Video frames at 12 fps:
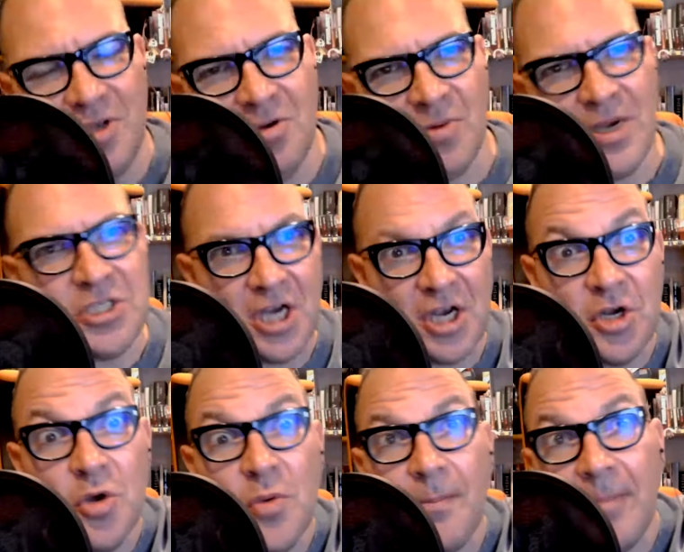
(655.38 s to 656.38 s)
you're reaching a
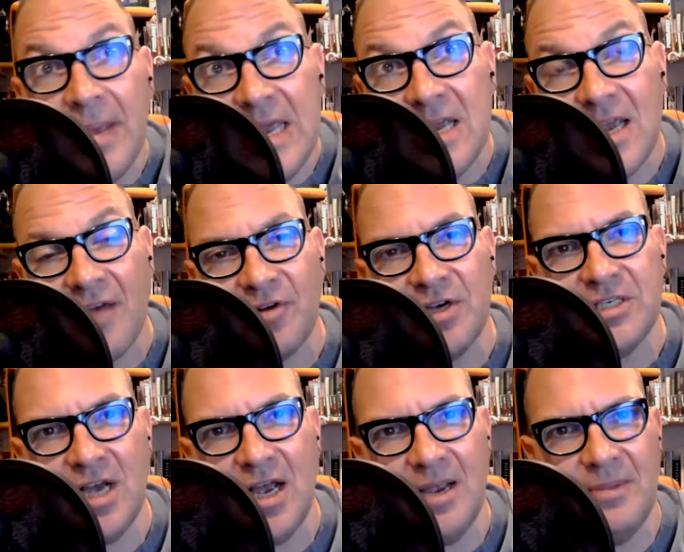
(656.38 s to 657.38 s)
new peak every
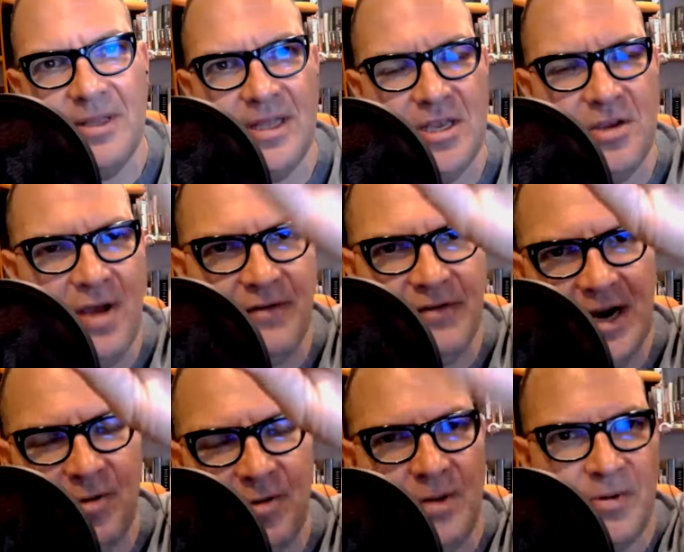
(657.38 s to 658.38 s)
time and then you have an
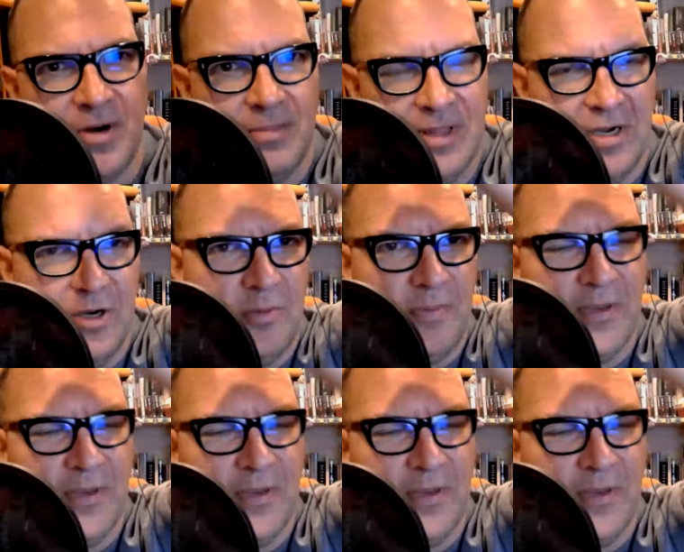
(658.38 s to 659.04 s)
equilibrium okay. and then a new